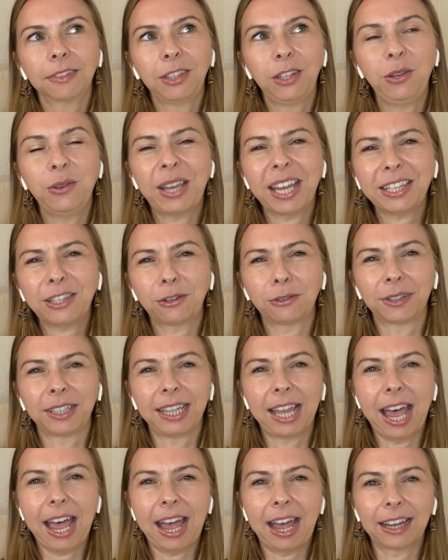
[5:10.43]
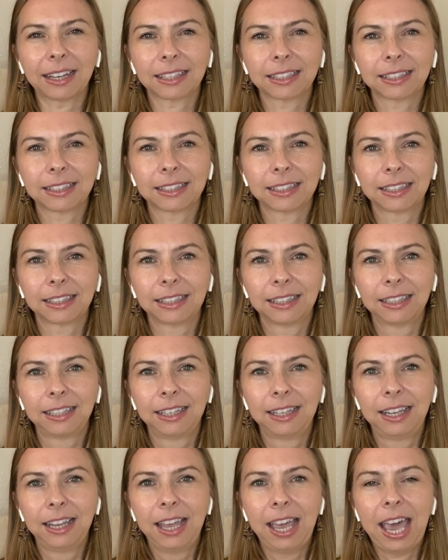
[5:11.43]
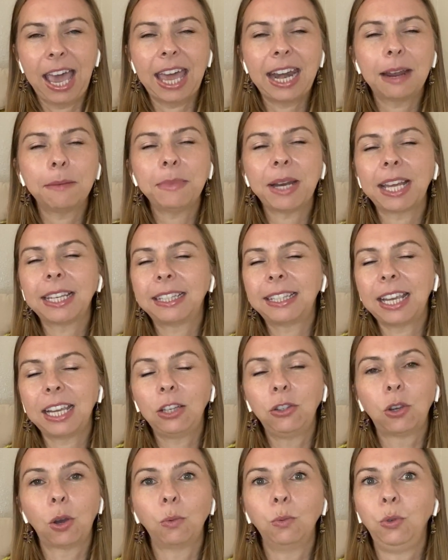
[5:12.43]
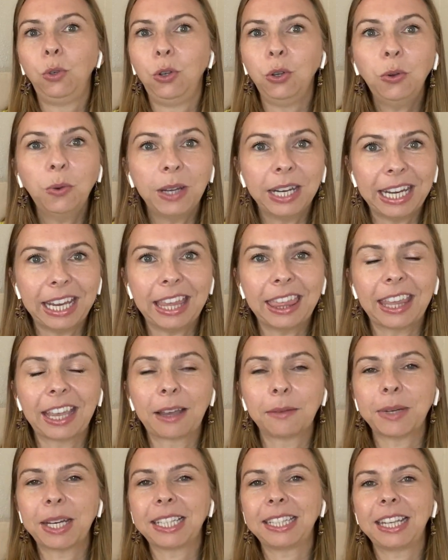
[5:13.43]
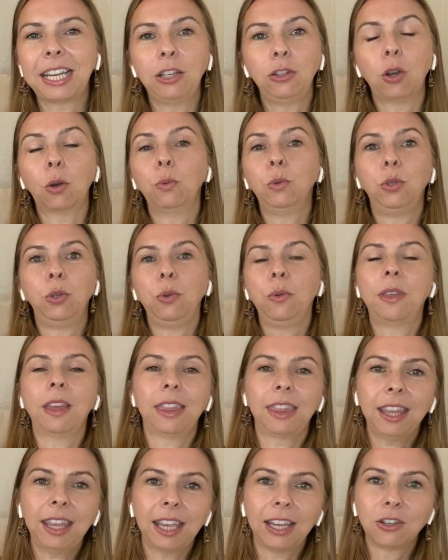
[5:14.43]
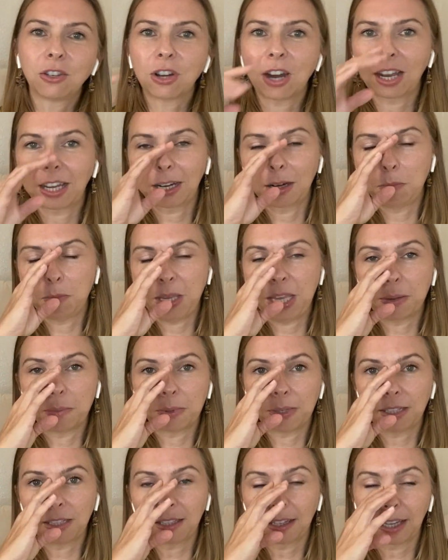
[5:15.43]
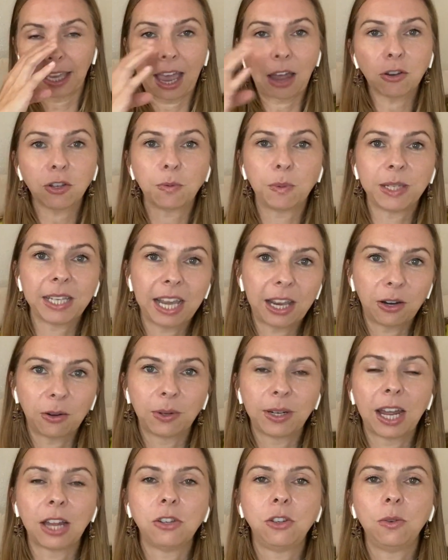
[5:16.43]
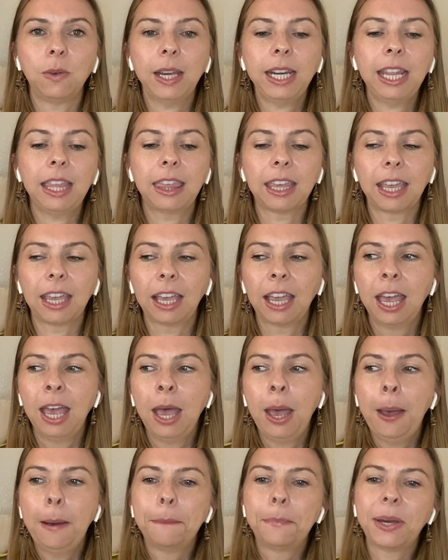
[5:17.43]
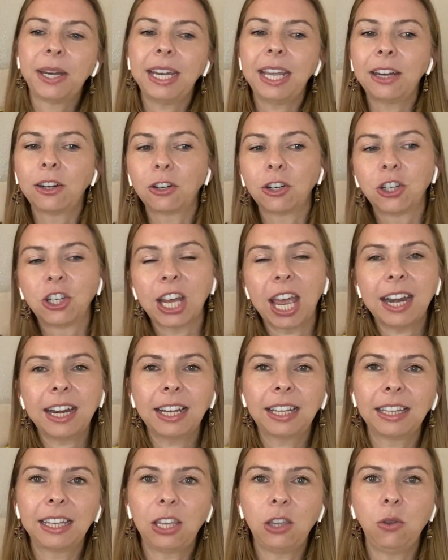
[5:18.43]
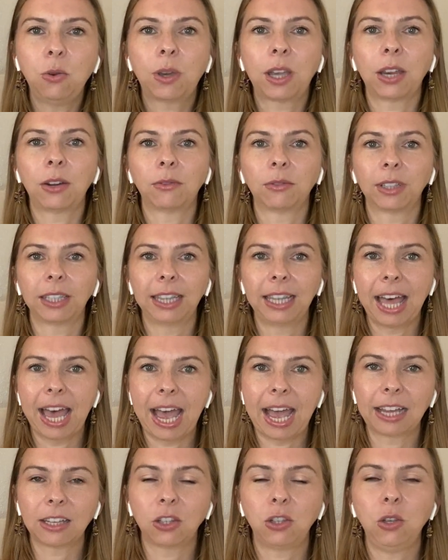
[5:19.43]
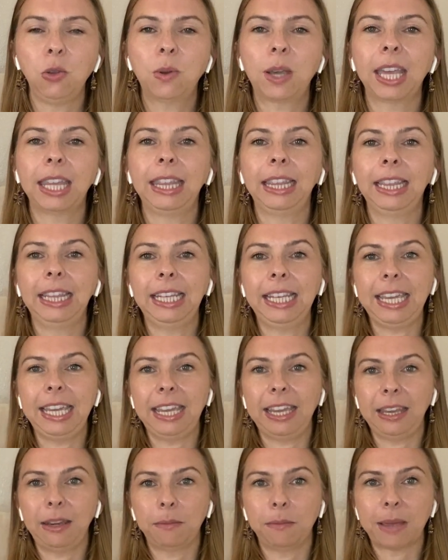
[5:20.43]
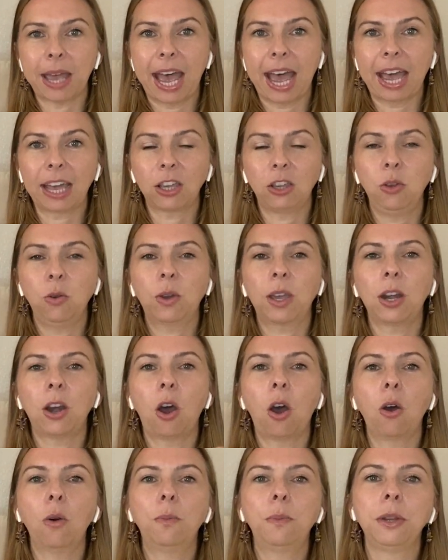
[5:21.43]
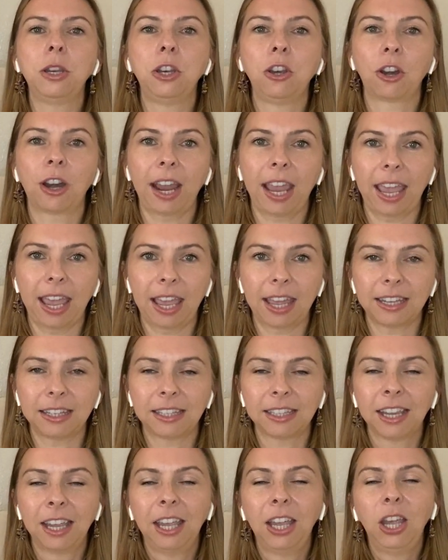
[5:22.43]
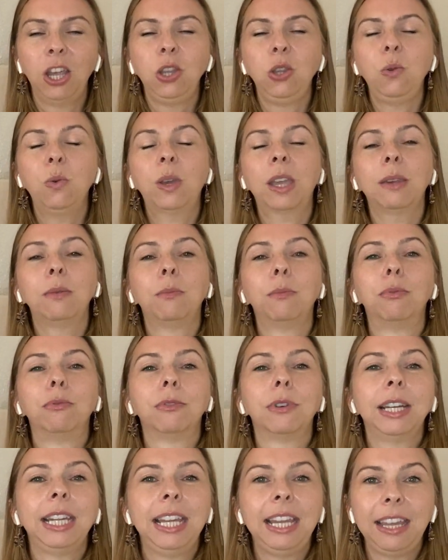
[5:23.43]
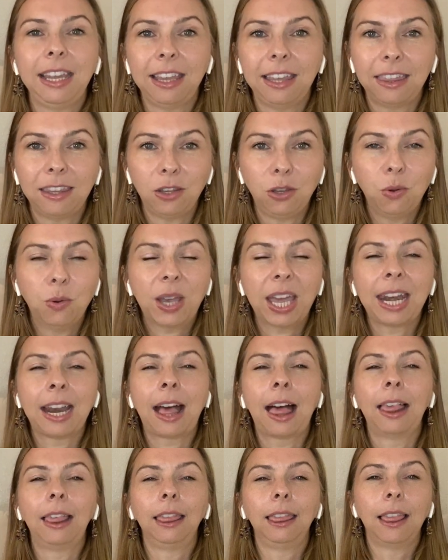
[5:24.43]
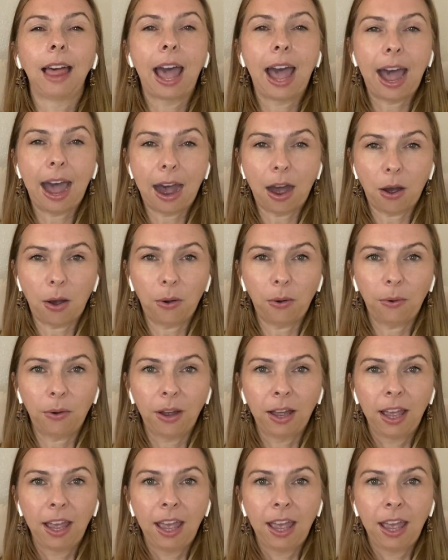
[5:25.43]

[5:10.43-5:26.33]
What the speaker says: you get to relax. And I'm not saying don't do anything. I'm not saying don't do the things. You're not going to be a couch potato and not do anything. But energetically, you can relax. You can lean back. You can open your hands. You can breathe. You can allow.